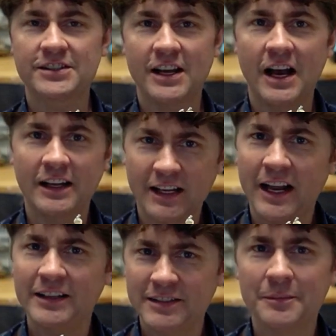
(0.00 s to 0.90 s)
kind
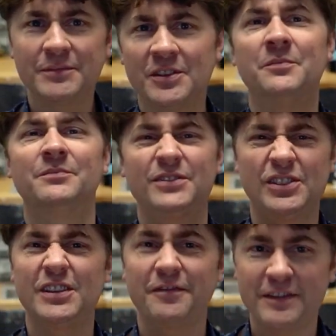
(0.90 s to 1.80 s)
of some
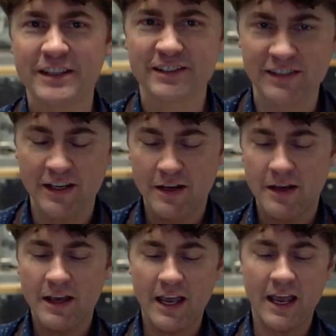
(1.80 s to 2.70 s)
stiffness
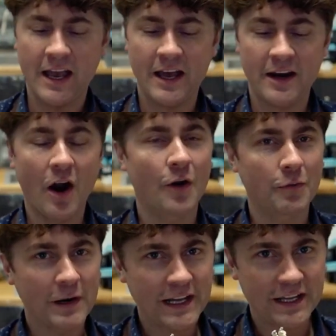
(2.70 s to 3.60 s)
and
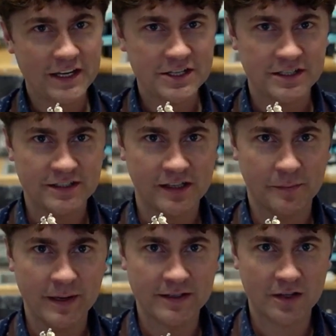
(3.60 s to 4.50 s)
arthritic conditions in the
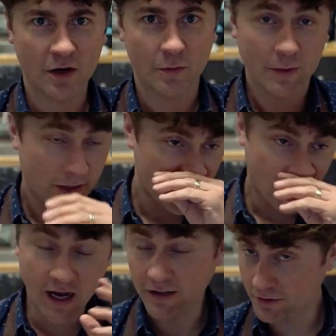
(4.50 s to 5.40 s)
big toe.
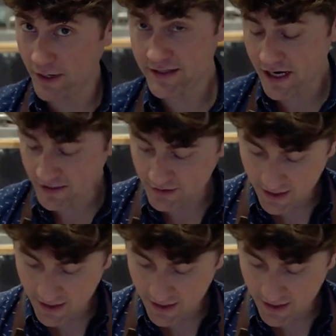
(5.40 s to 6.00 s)
Great doctor out